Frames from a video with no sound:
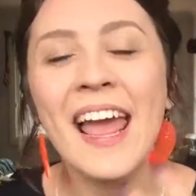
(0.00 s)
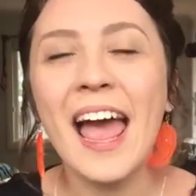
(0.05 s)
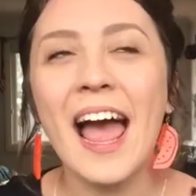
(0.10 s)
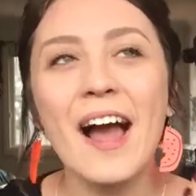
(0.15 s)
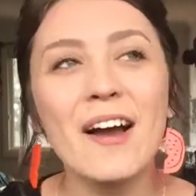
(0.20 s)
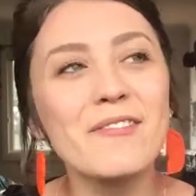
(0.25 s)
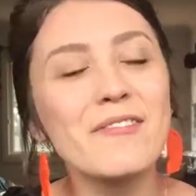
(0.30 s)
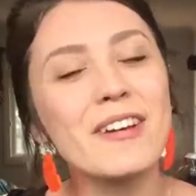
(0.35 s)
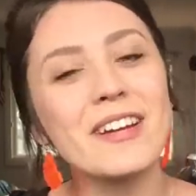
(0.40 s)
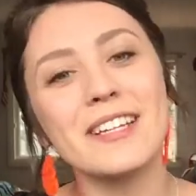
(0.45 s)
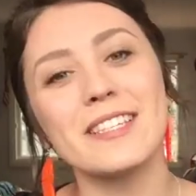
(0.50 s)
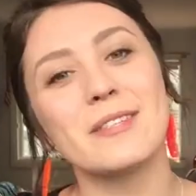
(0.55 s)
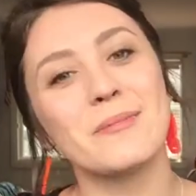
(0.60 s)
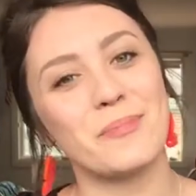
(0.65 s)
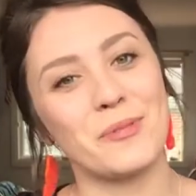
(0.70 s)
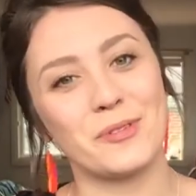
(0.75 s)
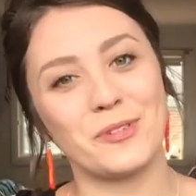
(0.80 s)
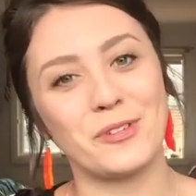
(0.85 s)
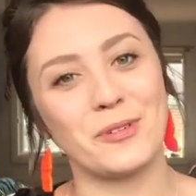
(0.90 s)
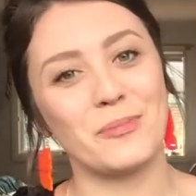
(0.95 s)
How great is the
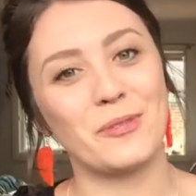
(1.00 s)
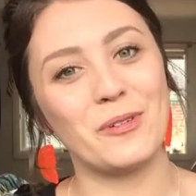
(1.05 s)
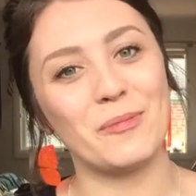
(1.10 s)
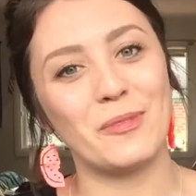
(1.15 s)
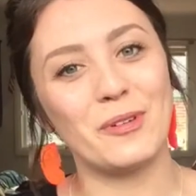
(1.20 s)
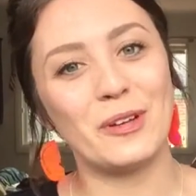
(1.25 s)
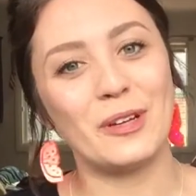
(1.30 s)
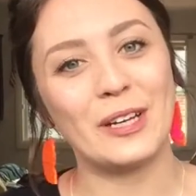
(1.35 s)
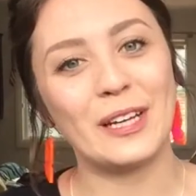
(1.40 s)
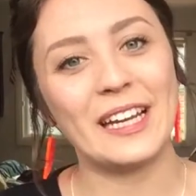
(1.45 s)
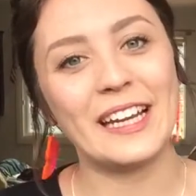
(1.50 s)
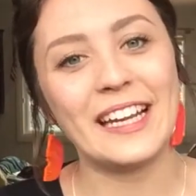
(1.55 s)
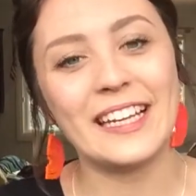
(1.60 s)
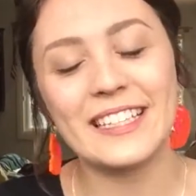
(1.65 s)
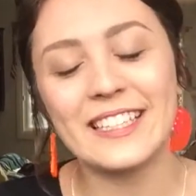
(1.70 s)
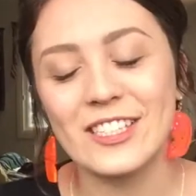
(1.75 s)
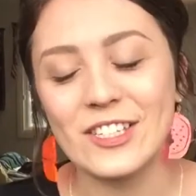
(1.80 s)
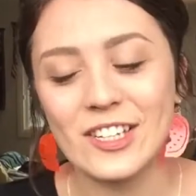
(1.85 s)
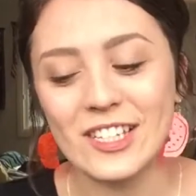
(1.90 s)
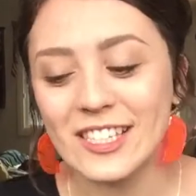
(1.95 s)
BookTube community?
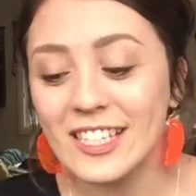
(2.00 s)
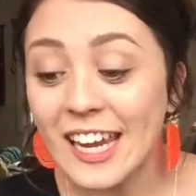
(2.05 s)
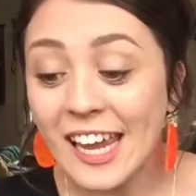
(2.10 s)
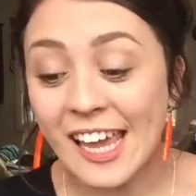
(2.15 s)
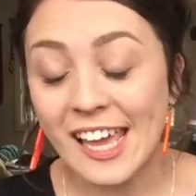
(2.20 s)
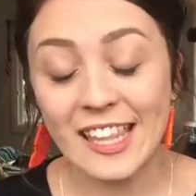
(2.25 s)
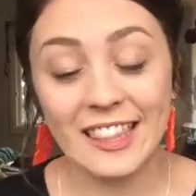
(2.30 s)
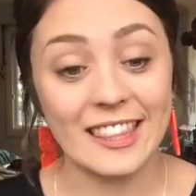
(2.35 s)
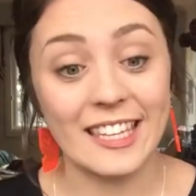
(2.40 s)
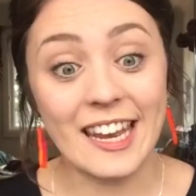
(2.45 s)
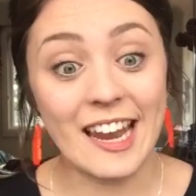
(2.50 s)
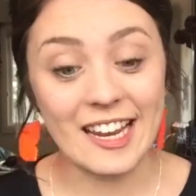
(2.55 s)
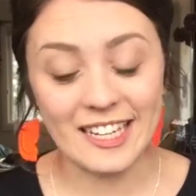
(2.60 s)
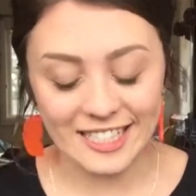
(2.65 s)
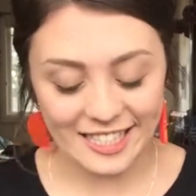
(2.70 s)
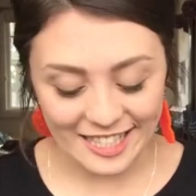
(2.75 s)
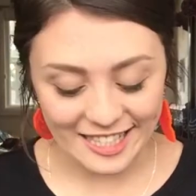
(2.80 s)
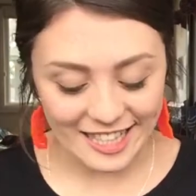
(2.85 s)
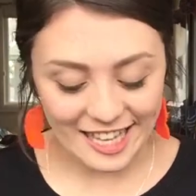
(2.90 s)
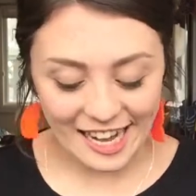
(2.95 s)
It's just the
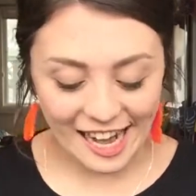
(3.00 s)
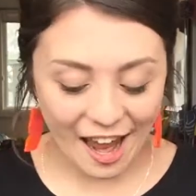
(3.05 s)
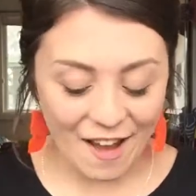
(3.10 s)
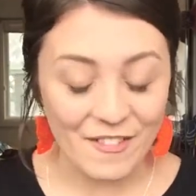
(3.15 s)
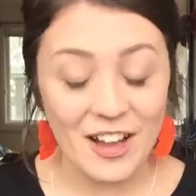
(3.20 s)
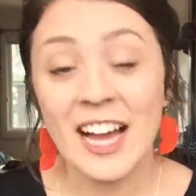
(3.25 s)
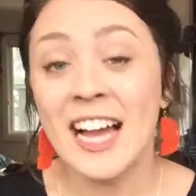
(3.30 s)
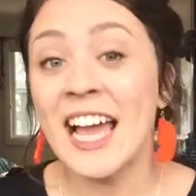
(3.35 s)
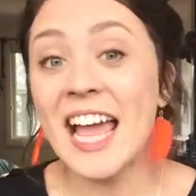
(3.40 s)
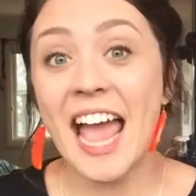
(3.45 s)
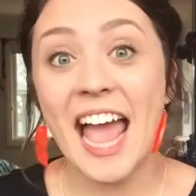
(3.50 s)
nicest thing ever.